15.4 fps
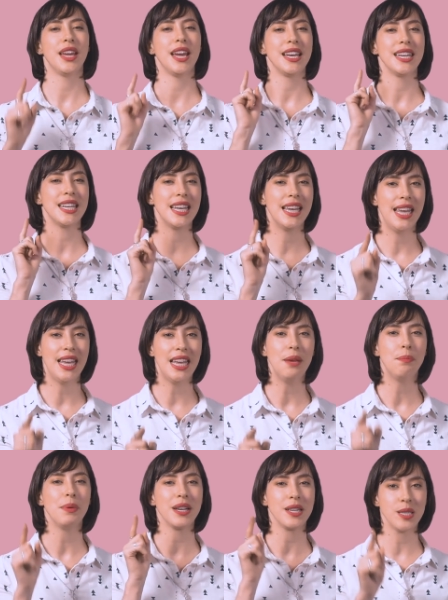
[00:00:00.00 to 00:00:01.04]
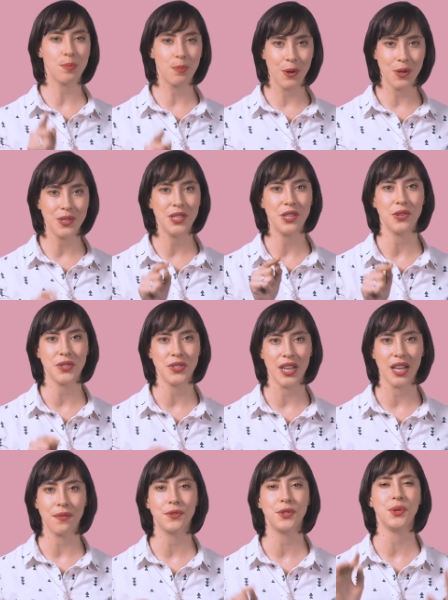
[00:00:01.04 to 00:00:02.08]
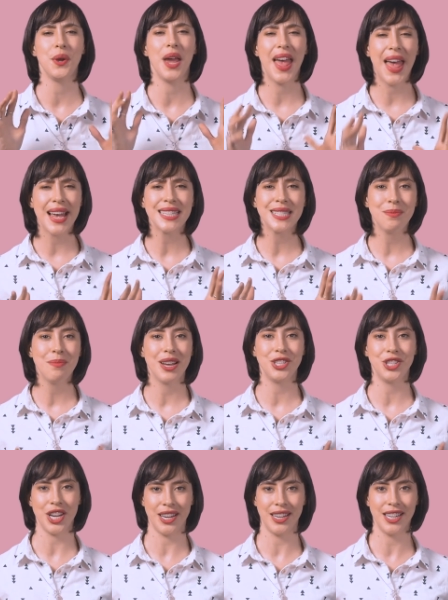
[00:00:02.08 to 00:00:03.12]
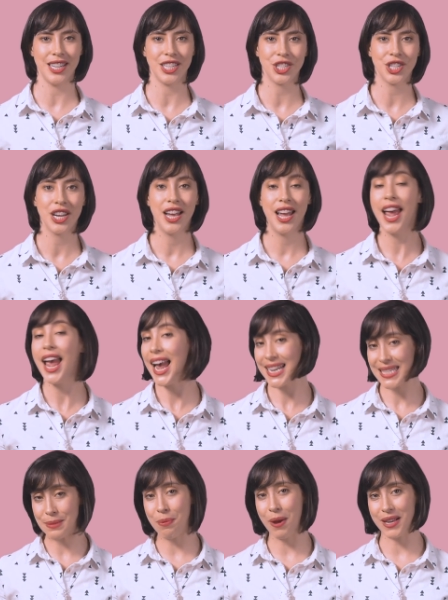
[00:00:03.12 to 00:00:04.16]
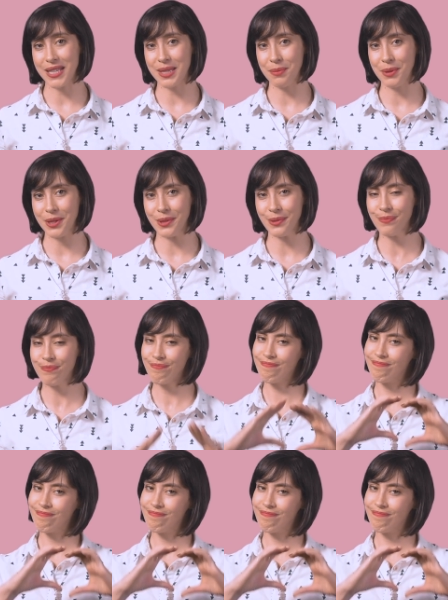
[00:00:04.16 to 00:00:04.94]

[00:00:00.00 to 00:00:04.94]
and keep exposing yourself to as much English as possible.